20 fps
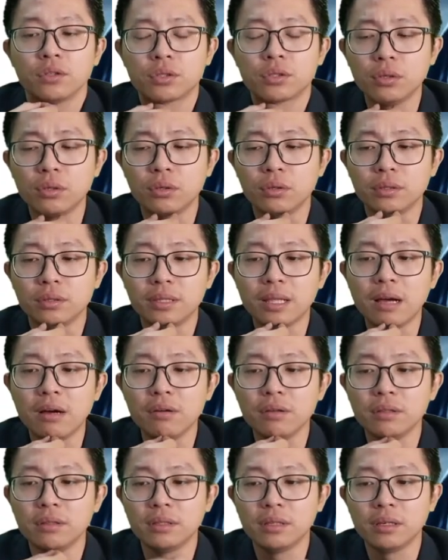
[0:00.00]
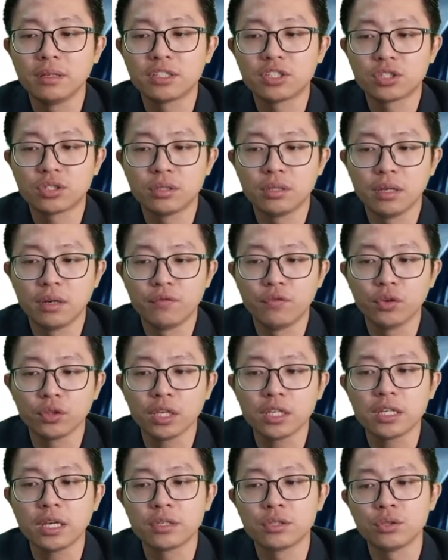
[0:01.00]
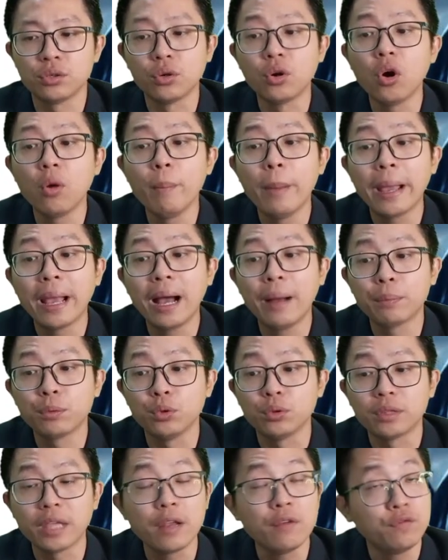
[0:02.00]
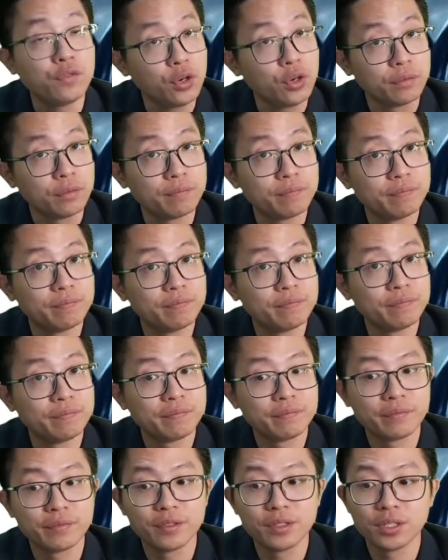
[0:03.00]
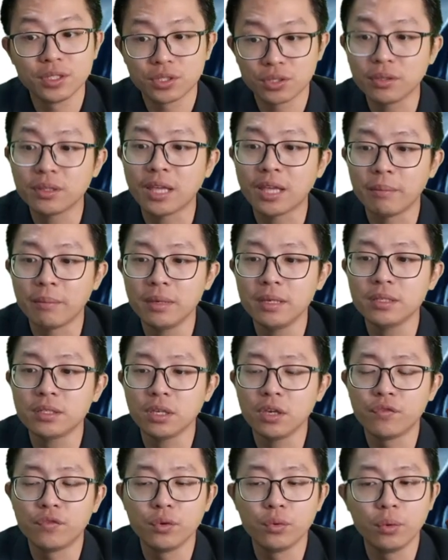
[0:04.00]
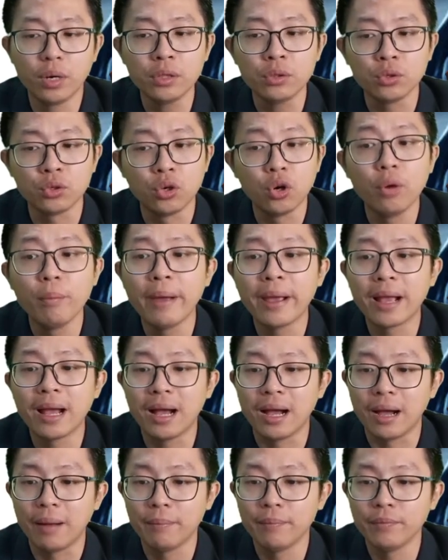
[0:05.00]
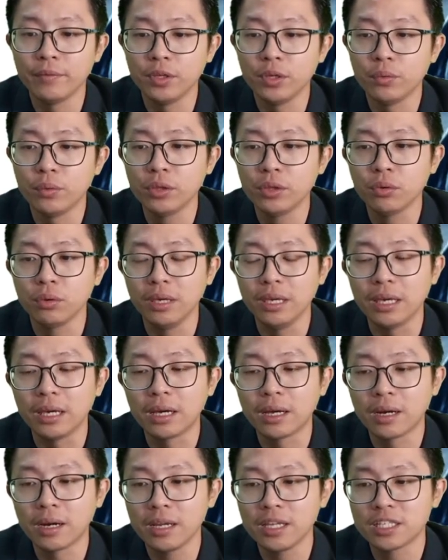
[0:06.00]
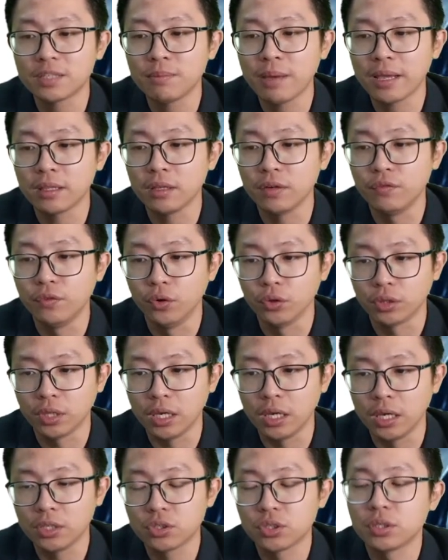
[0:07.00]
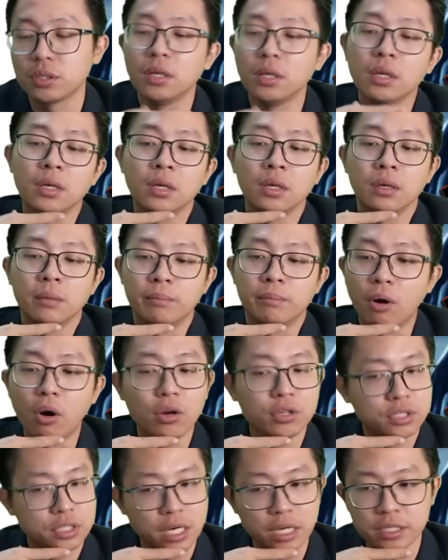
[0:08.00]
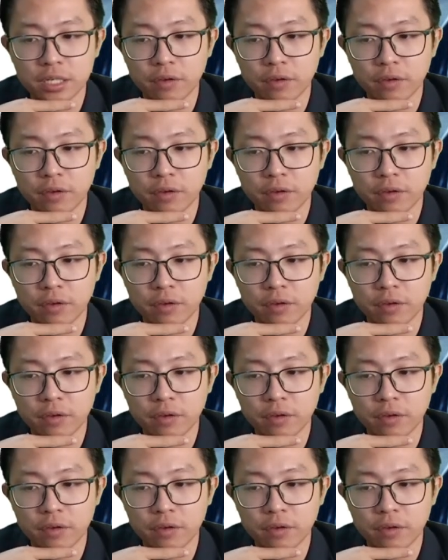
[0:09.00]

So now the voltage has to go back up to 10 volt. So that means if you want to go back up, you want to increase back the voltage, more charge